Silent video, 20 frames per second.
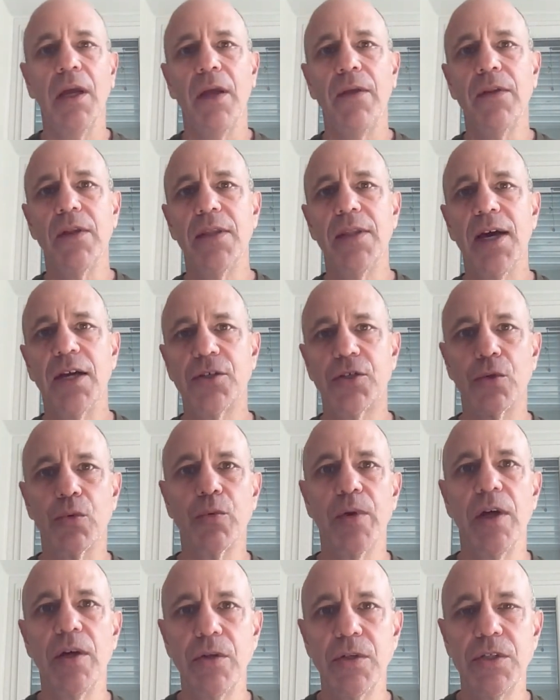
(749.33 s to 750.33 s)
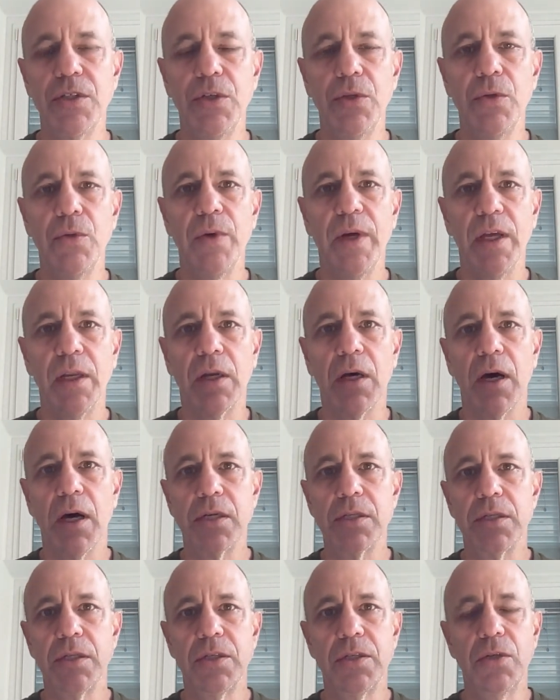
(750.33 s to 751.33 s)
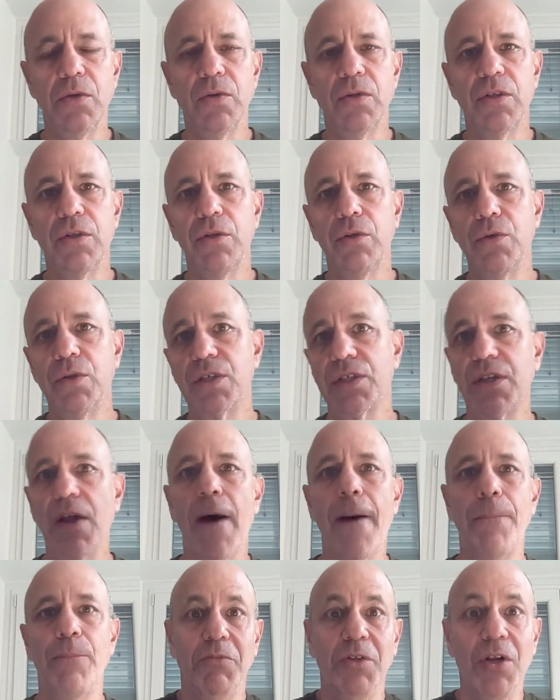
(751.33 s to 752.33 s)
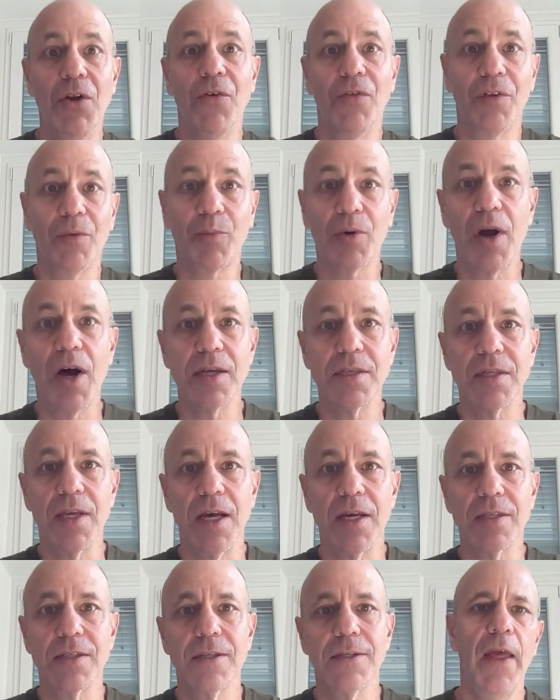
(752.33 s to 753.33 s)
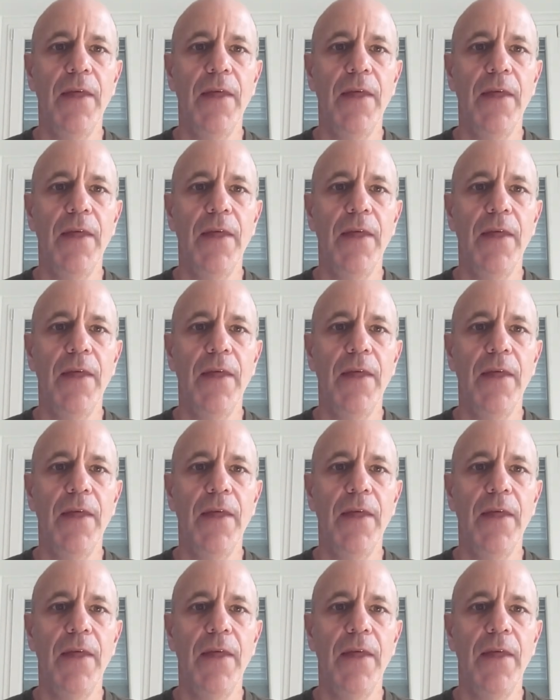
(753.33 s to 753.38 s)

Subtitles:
and then that derails you and causes you to stop, the process.